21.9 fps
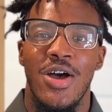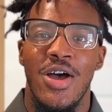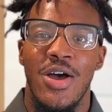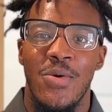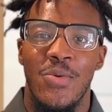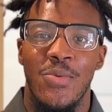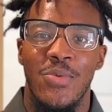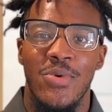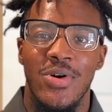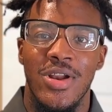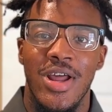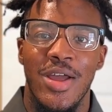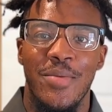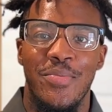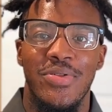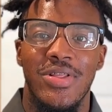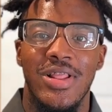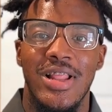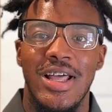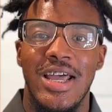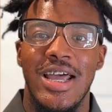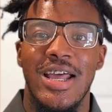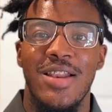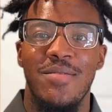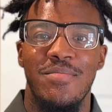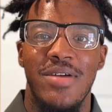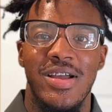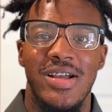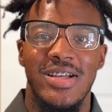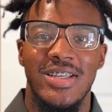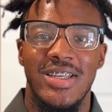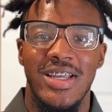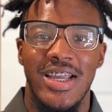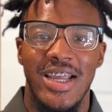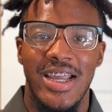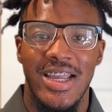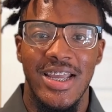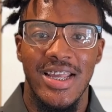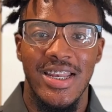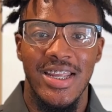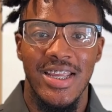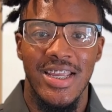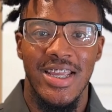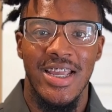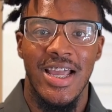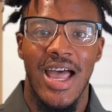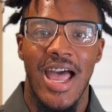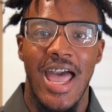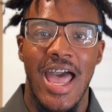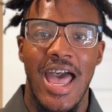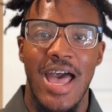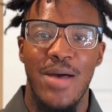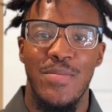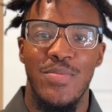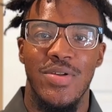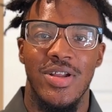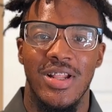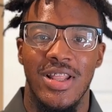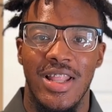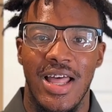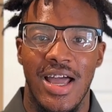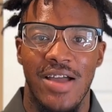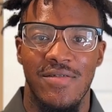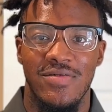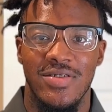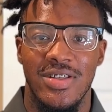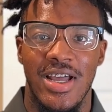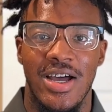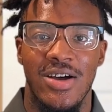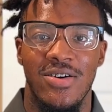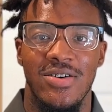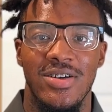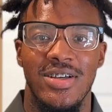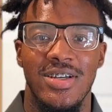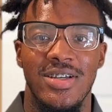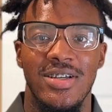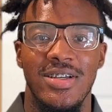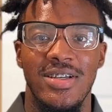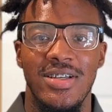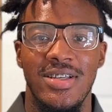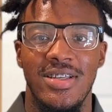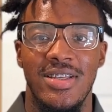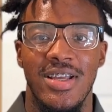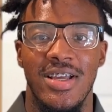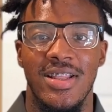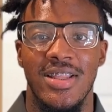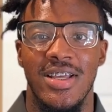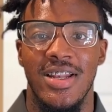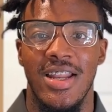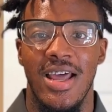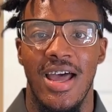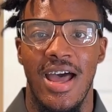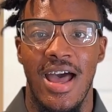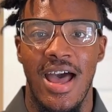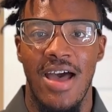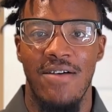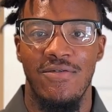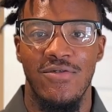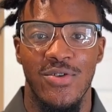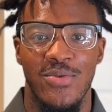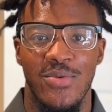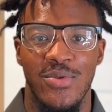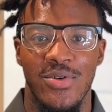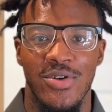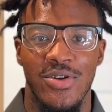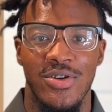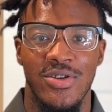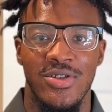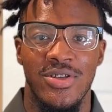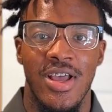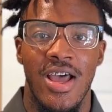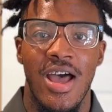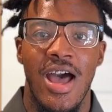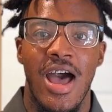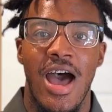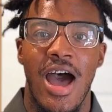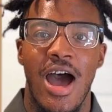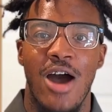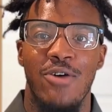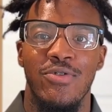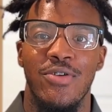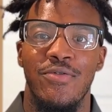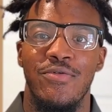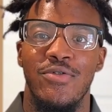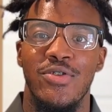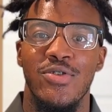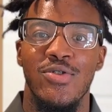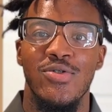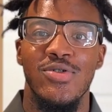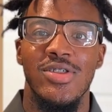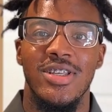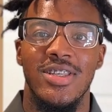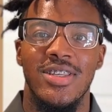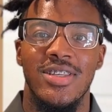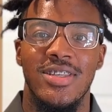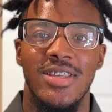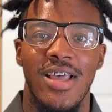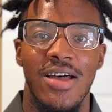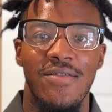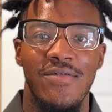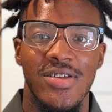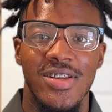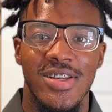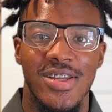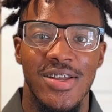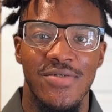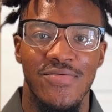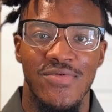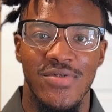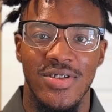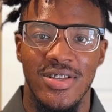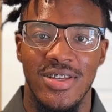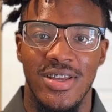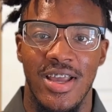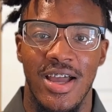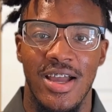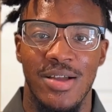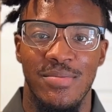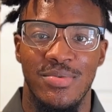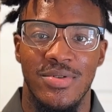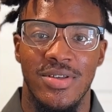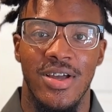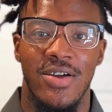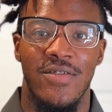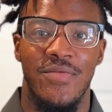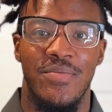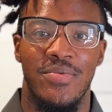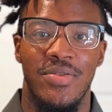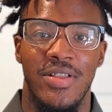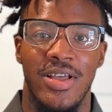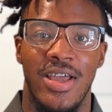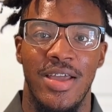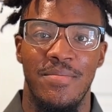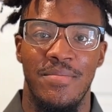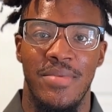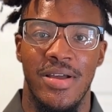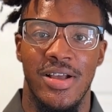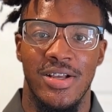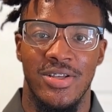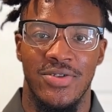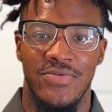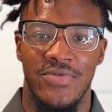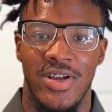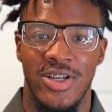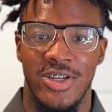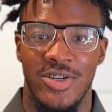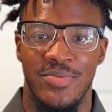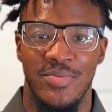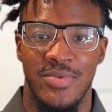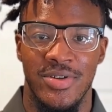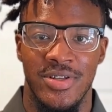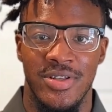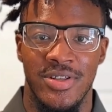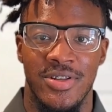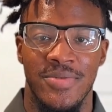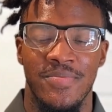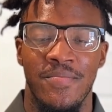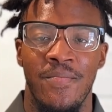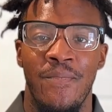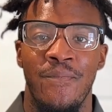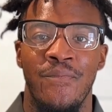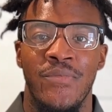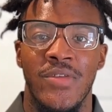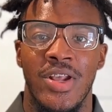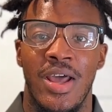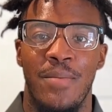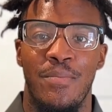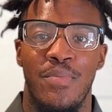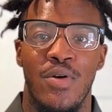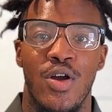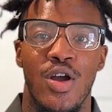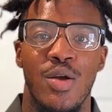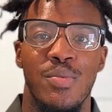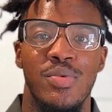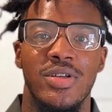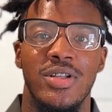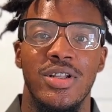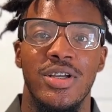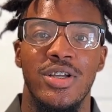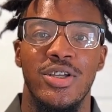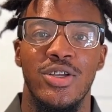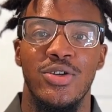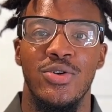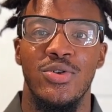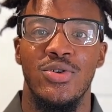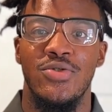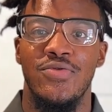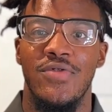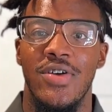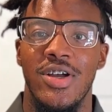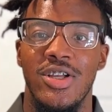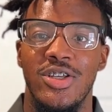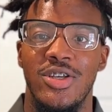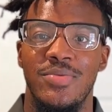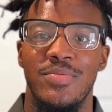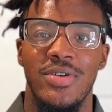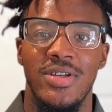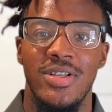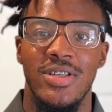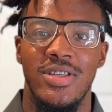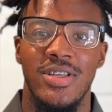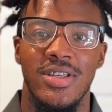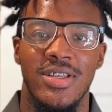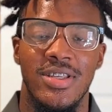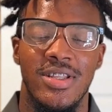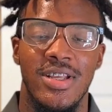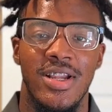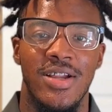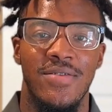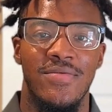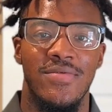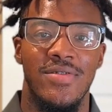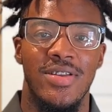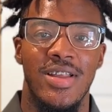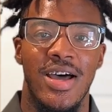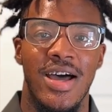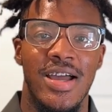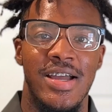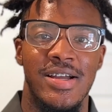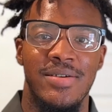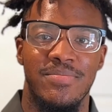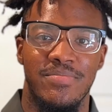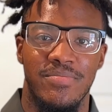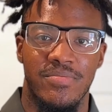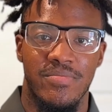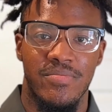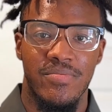what a plant-based eating habit and lifestyle is, and then afterwards I'll review the 7 different types of plant-based regimens. And I purposely use regimens instead of diet,